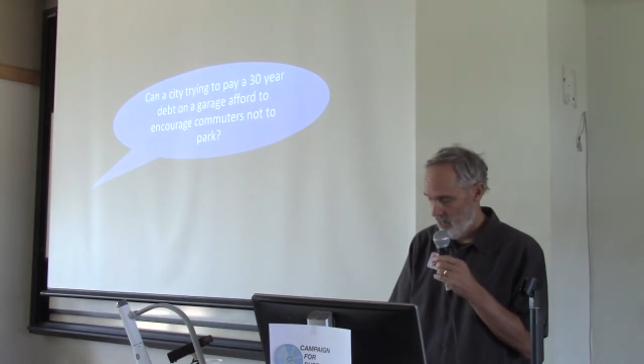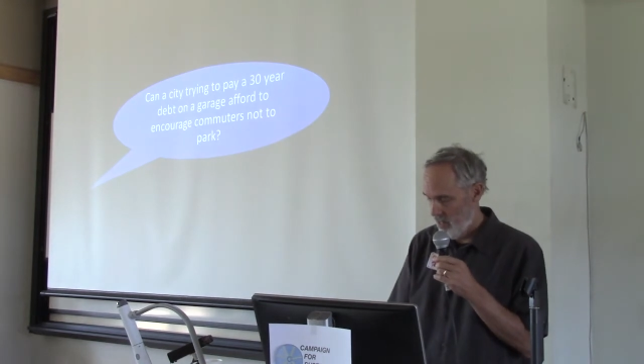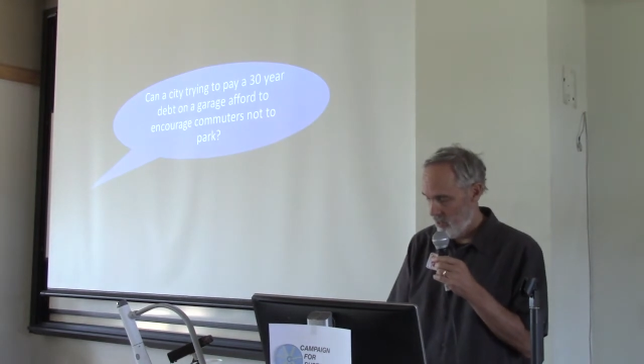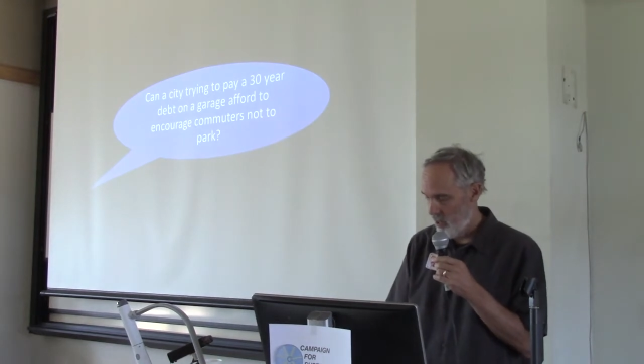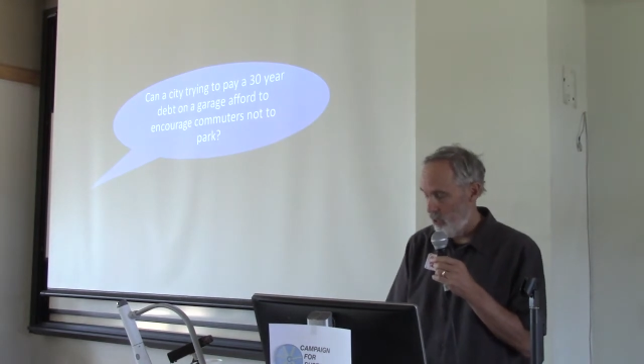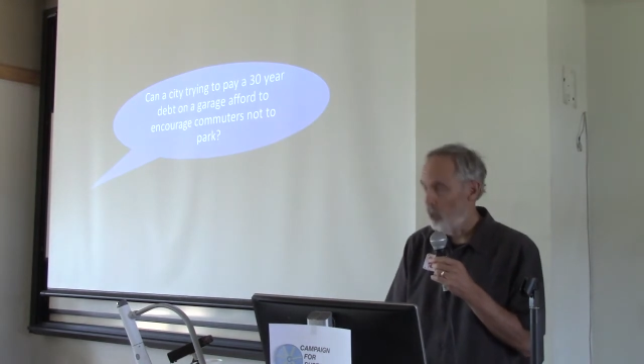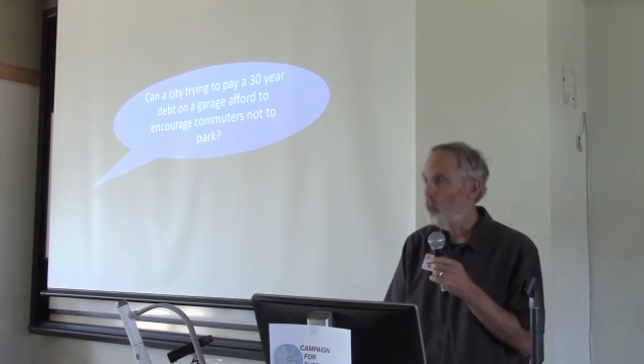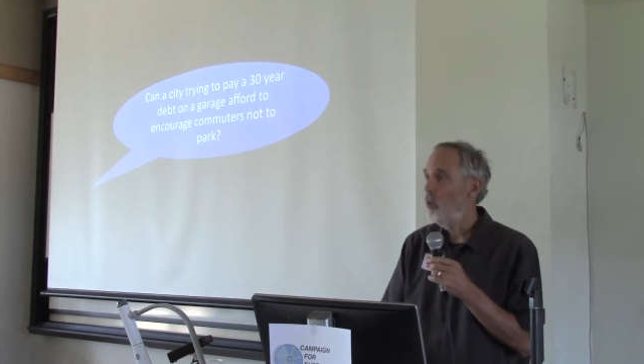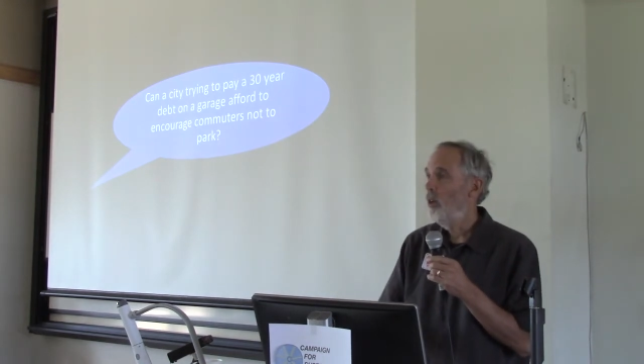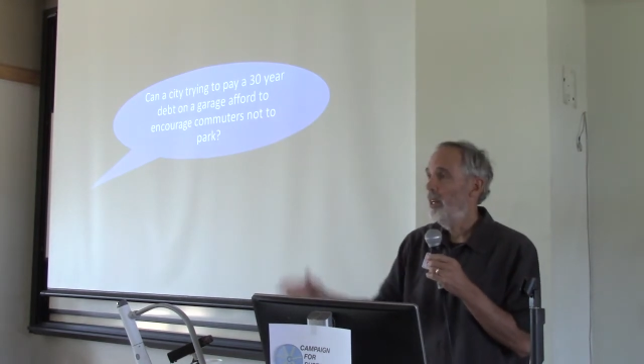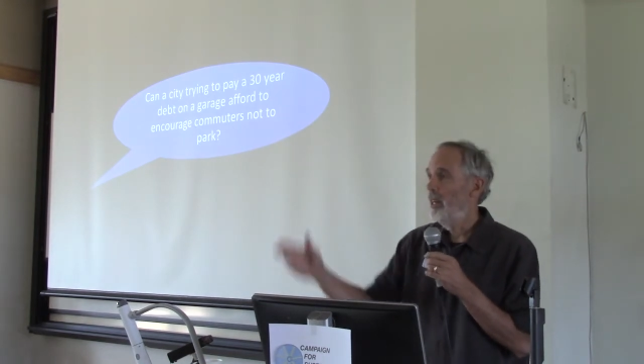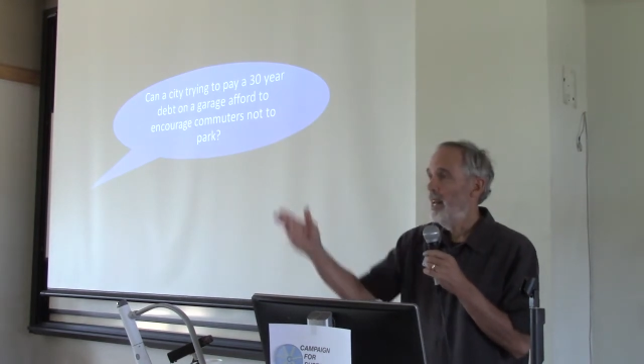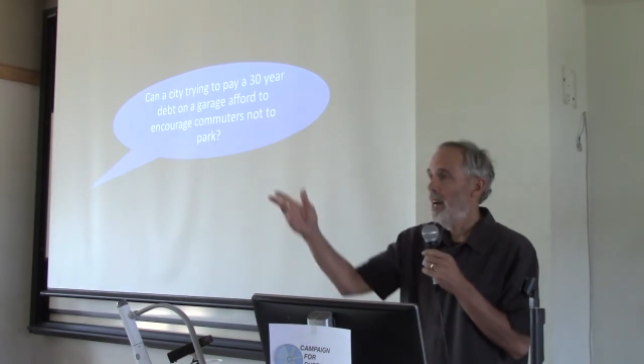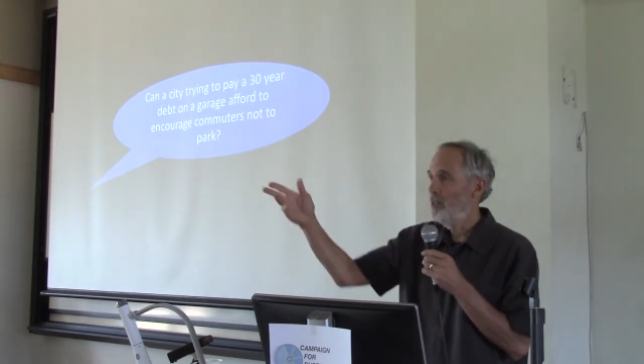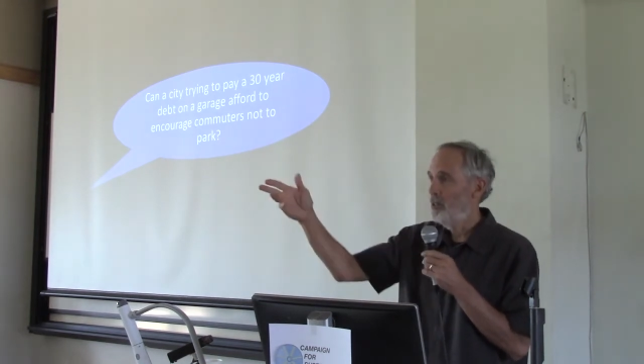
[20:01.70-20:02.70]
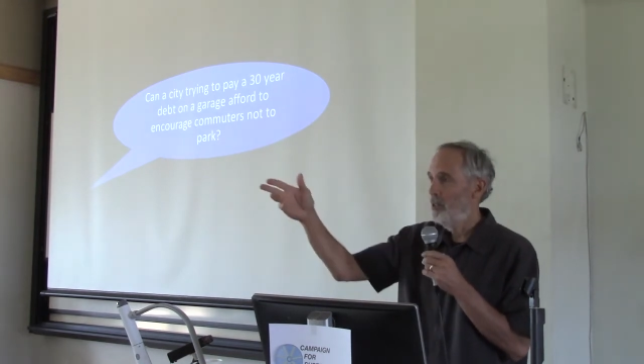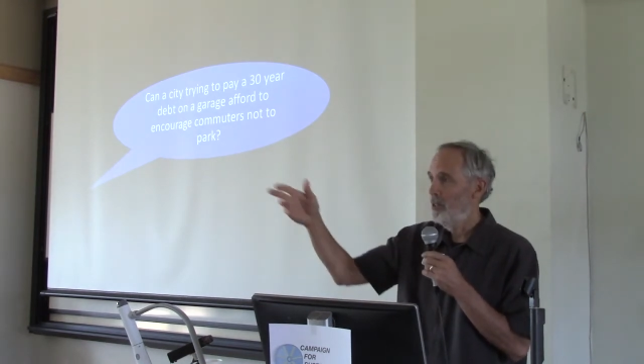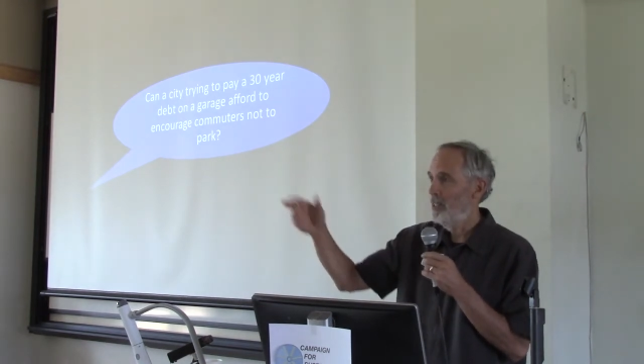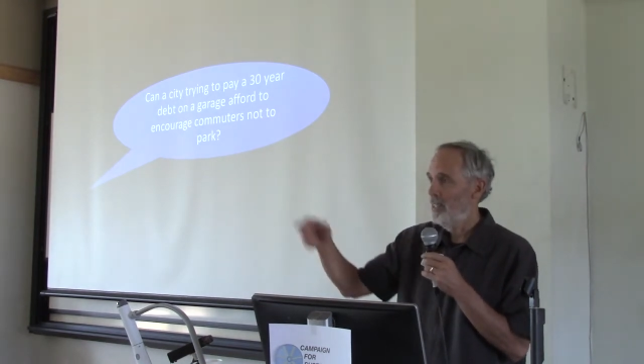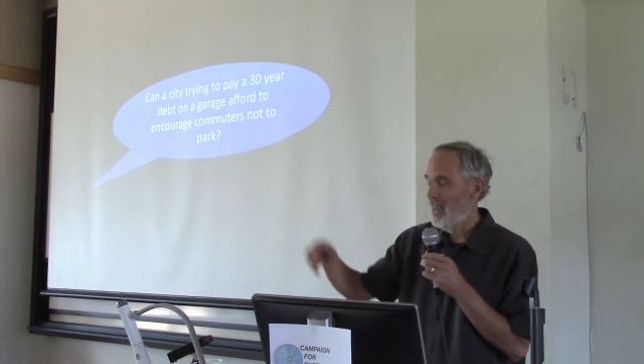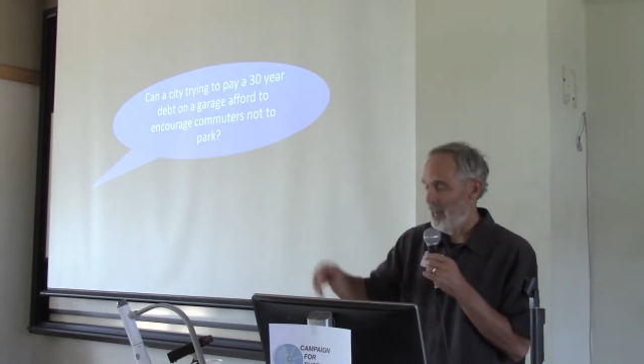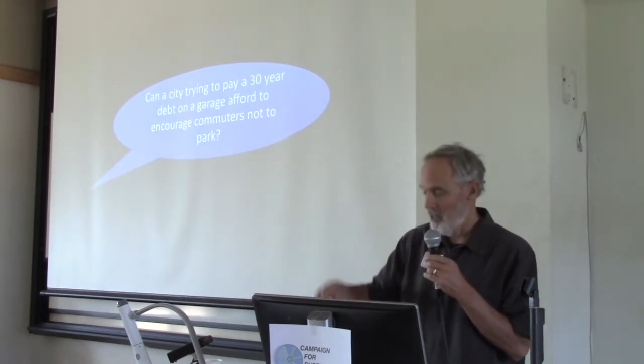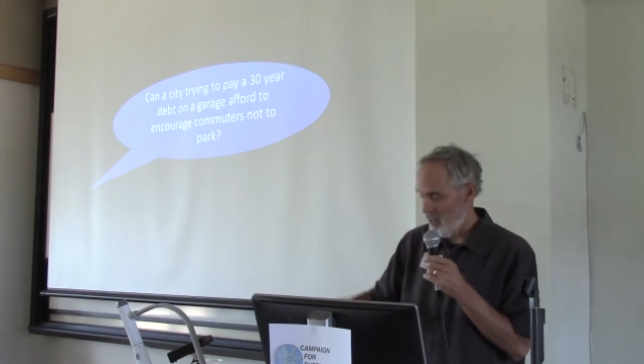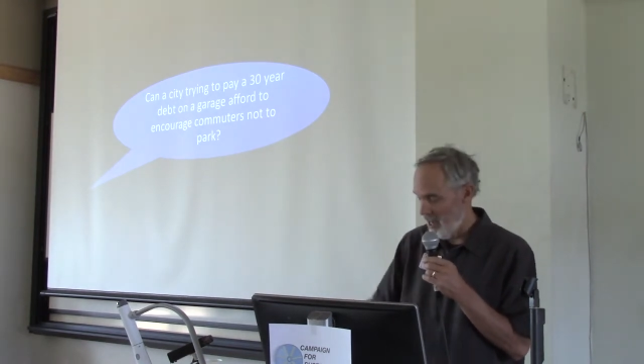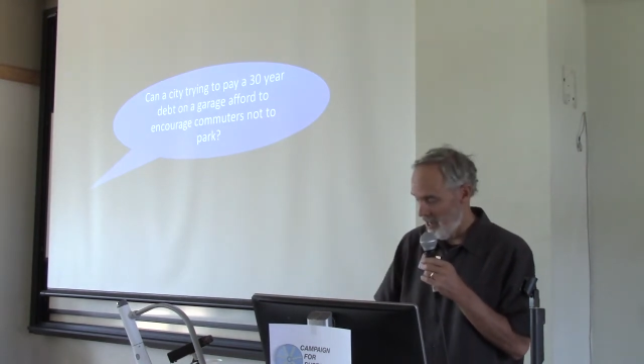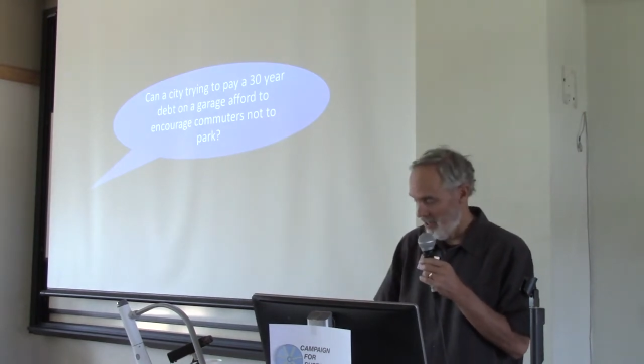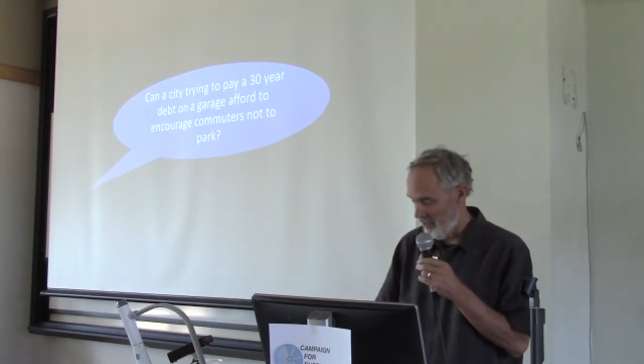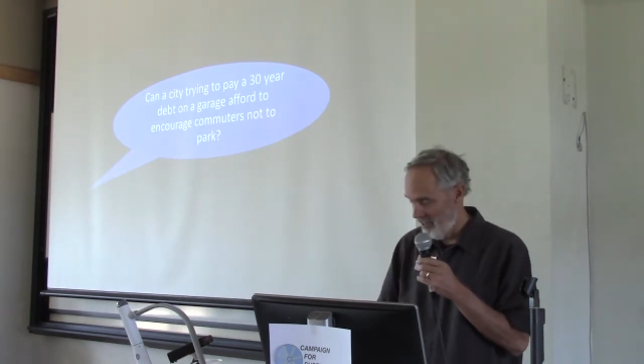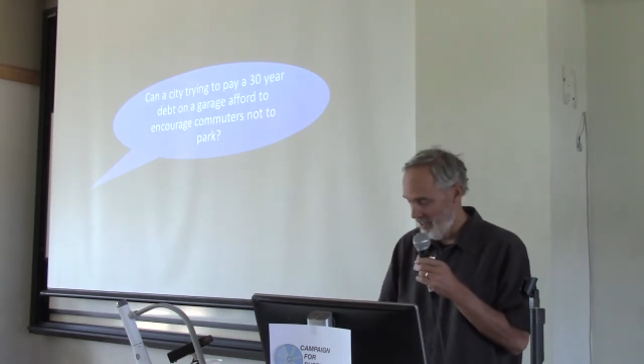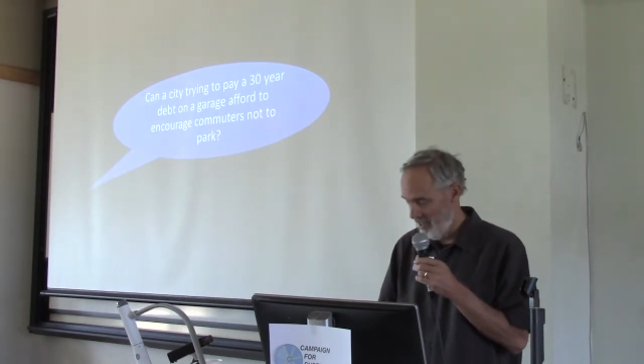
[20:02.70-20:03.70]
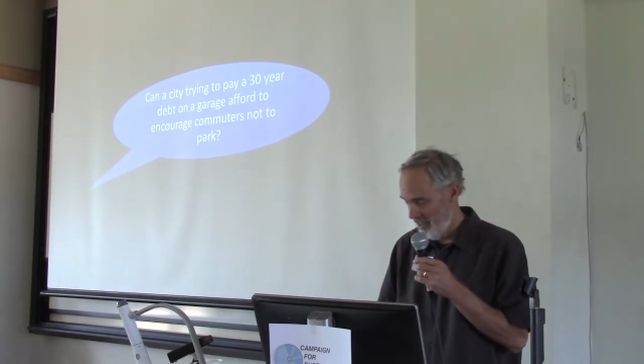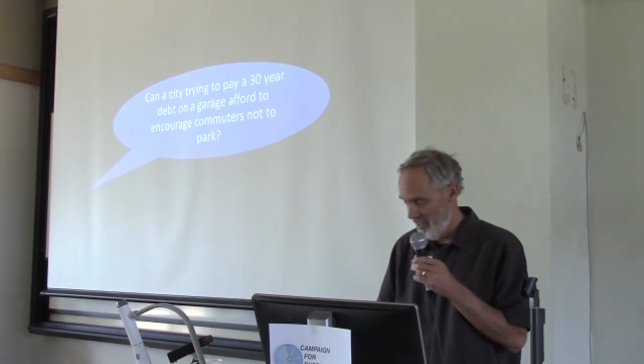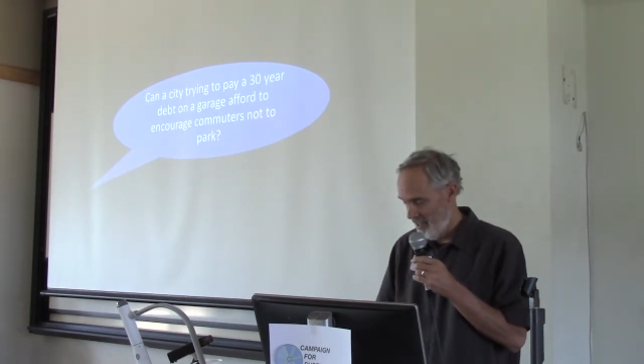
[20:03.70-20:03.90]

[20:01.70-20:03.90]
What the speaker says: Kurt pointed out to the Downtown